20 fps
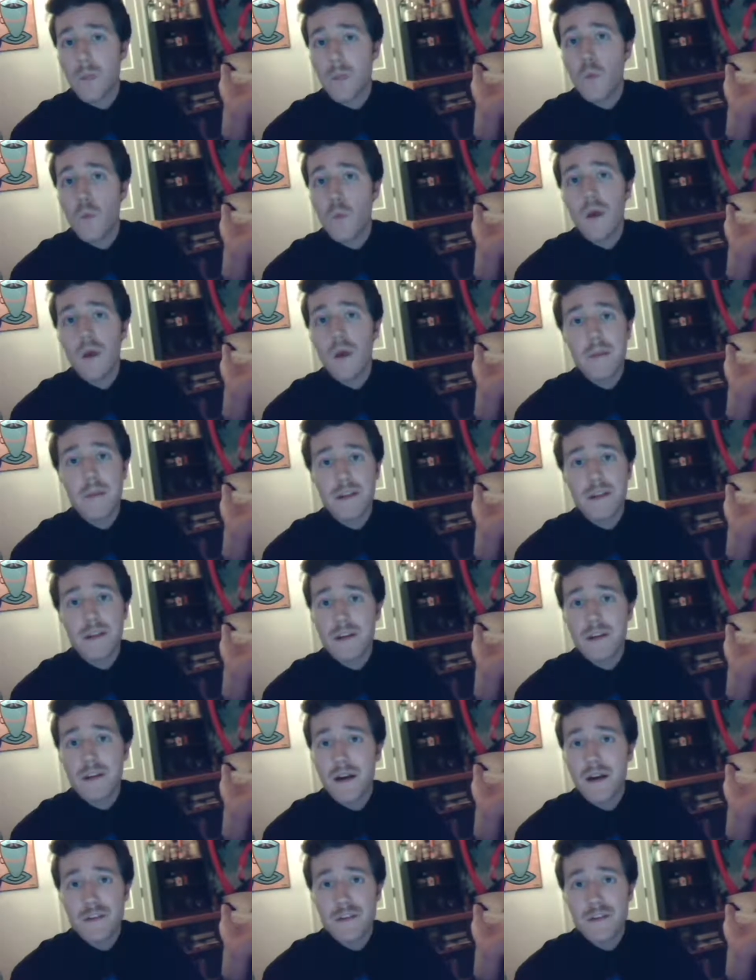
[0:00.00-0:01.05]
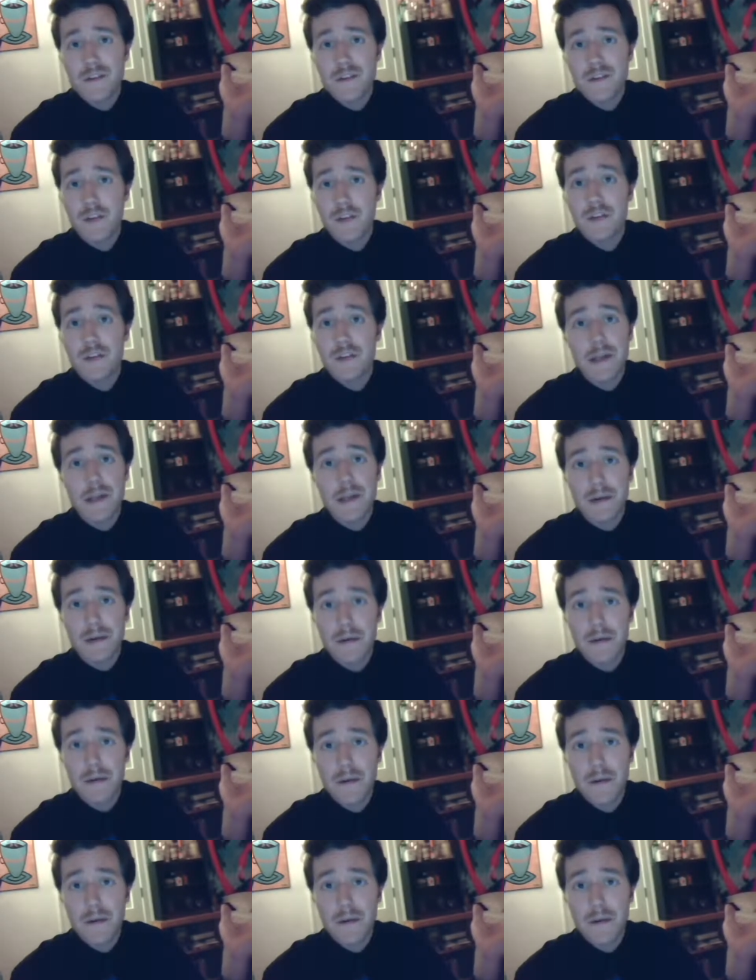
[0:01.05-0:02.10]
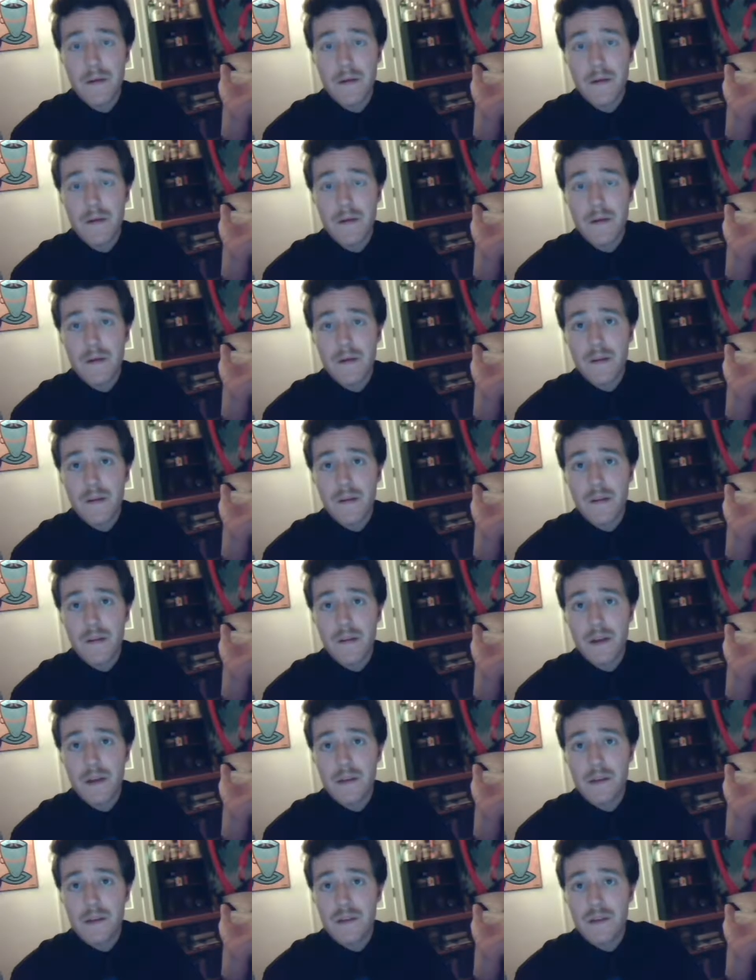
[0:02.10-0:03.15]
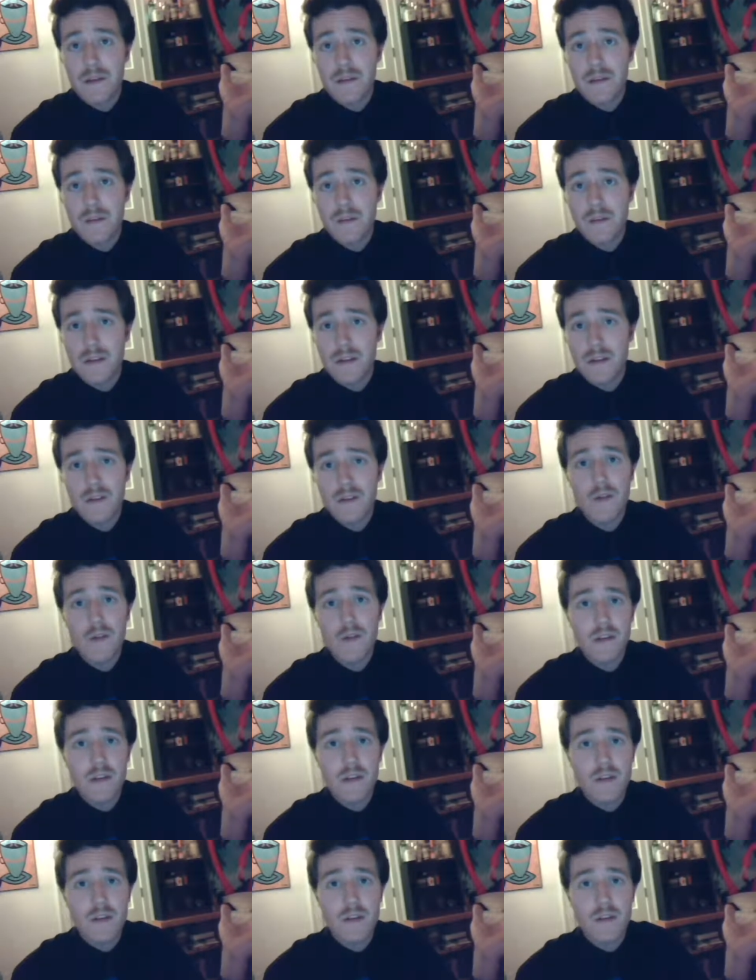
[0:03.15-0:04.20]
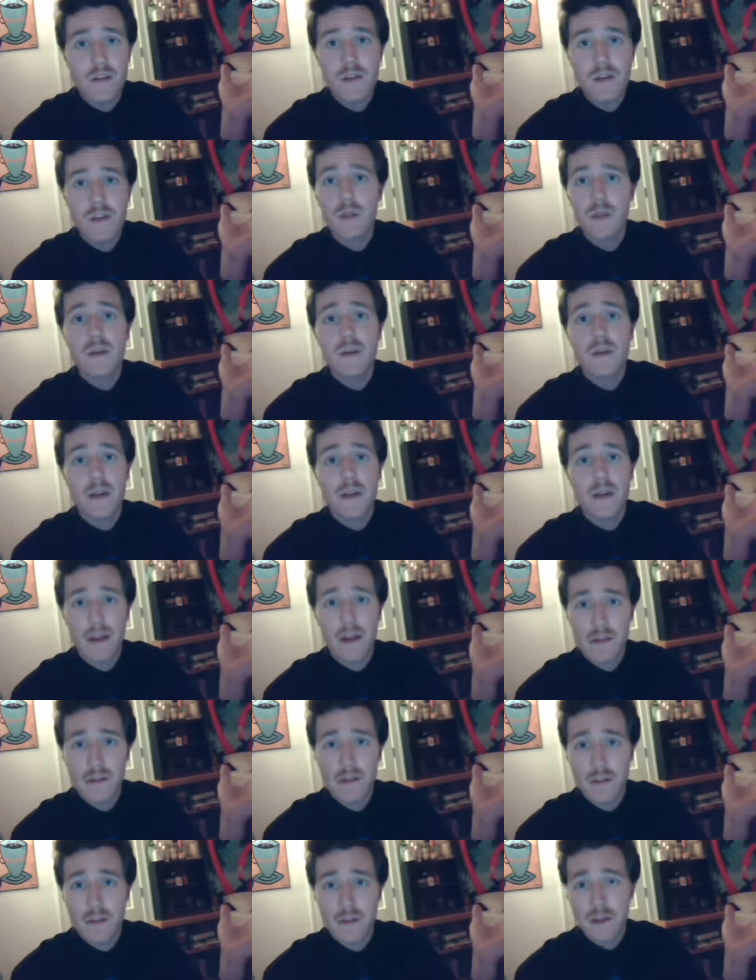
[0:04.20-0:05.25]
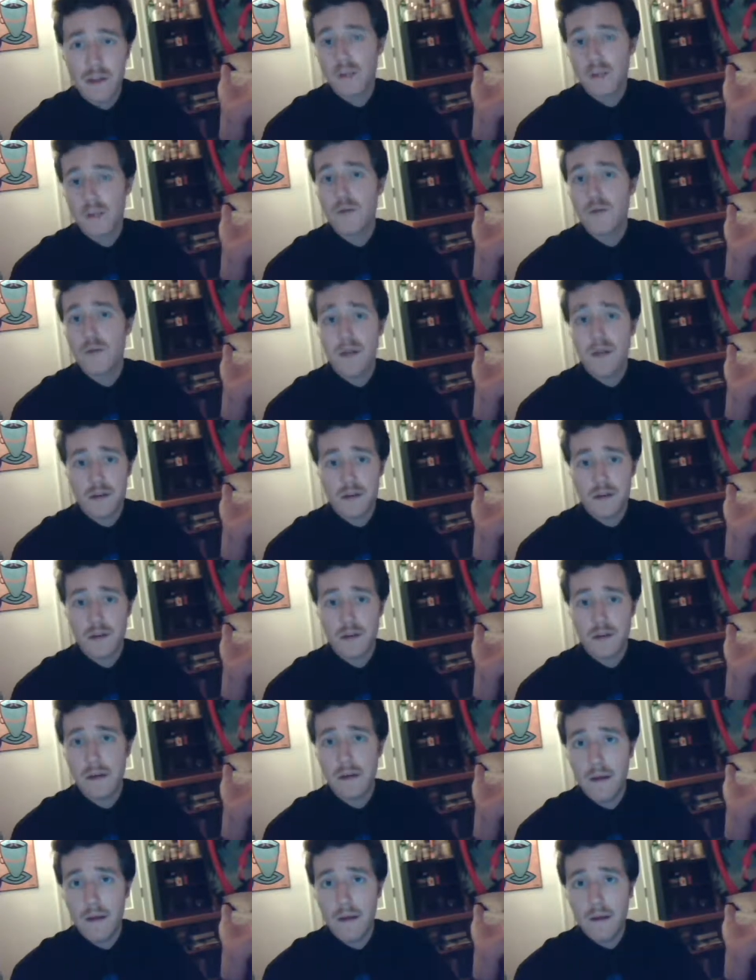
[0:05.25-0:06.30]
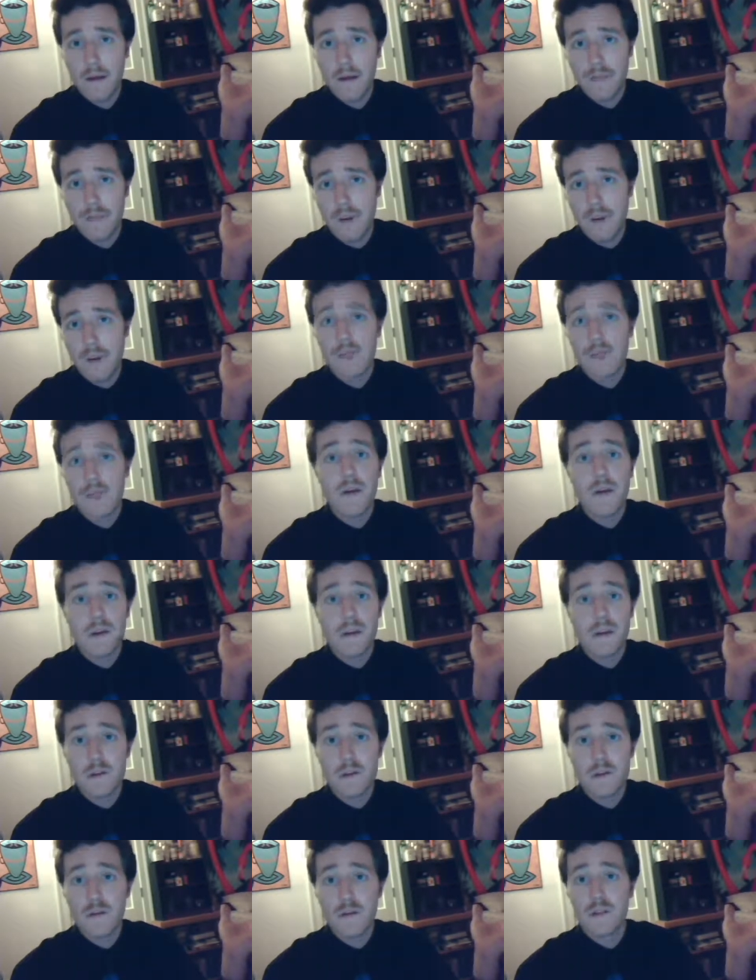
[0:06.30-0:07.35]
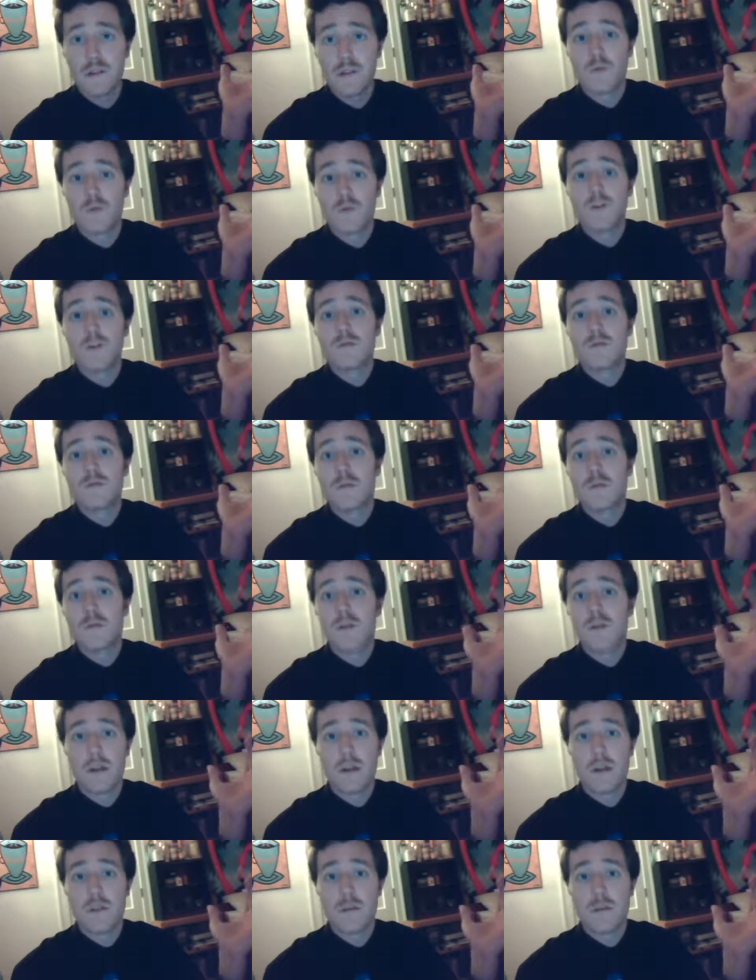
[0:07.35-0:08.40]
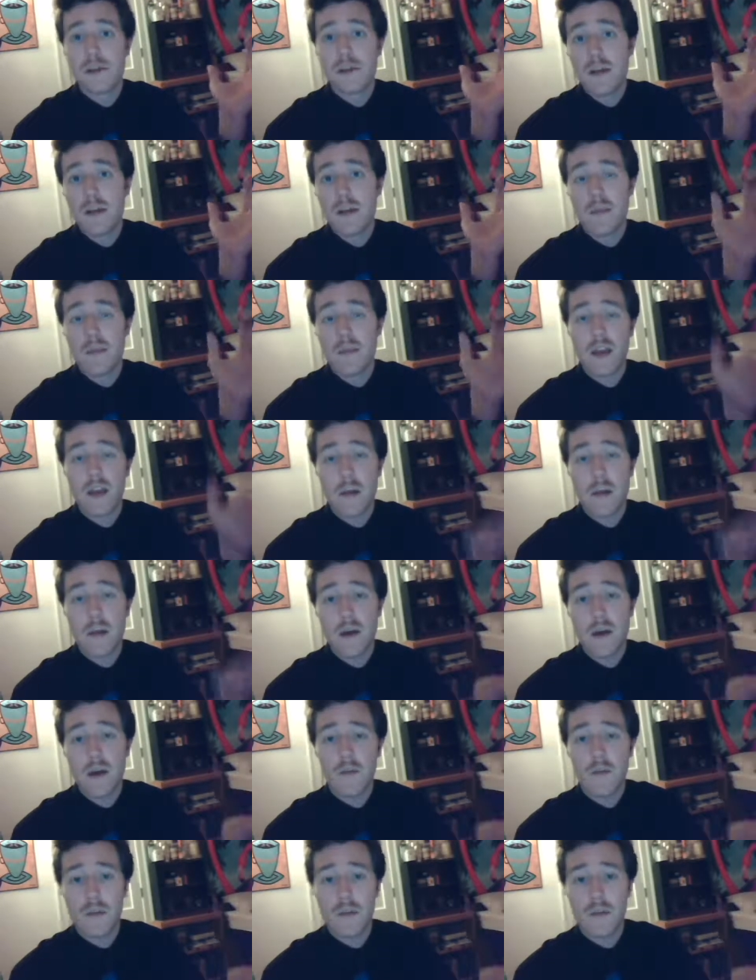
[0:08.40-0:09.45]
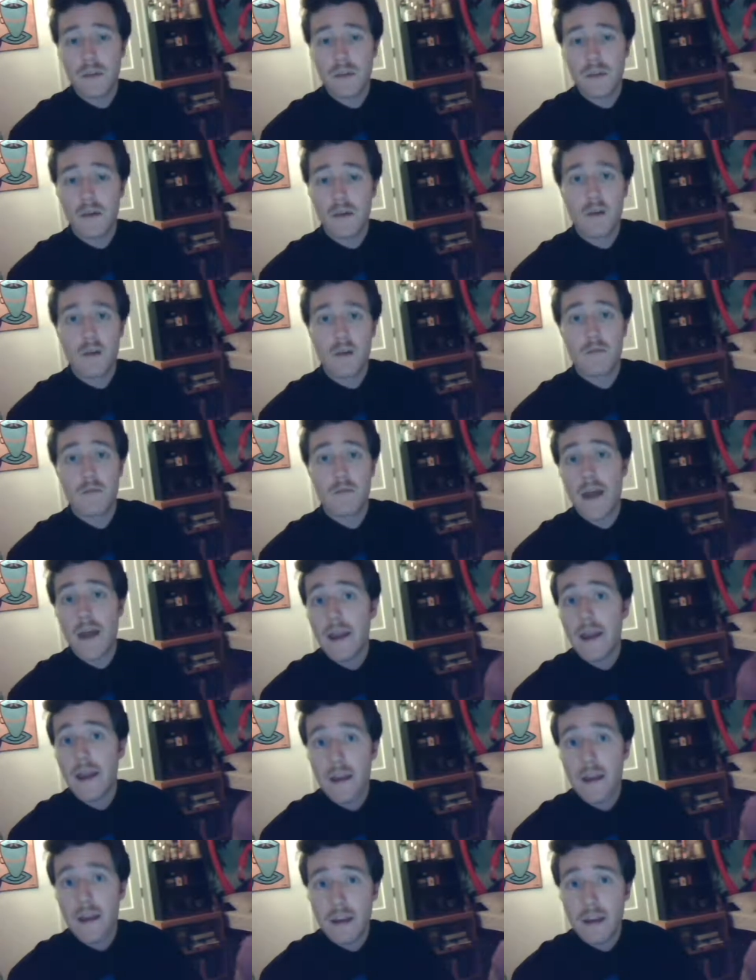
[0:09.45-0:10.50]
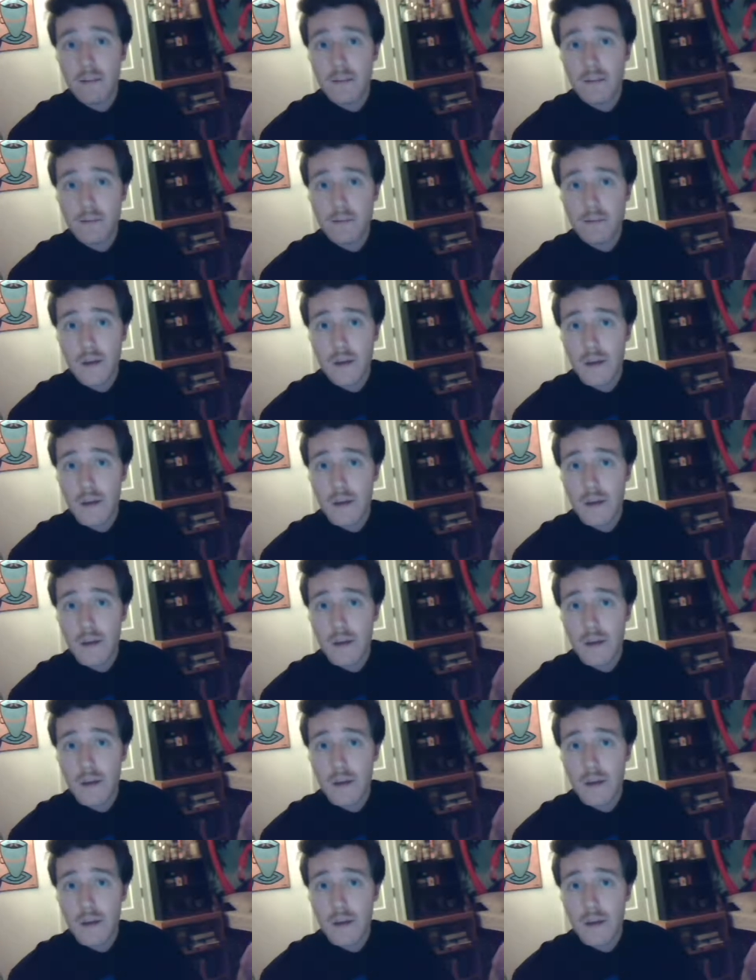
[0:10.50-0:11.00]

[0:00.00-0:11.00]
What makes a college good? That's a question that nobody can answer. That's the question the U.S. News and World Report, every time they come out with, a ranking of,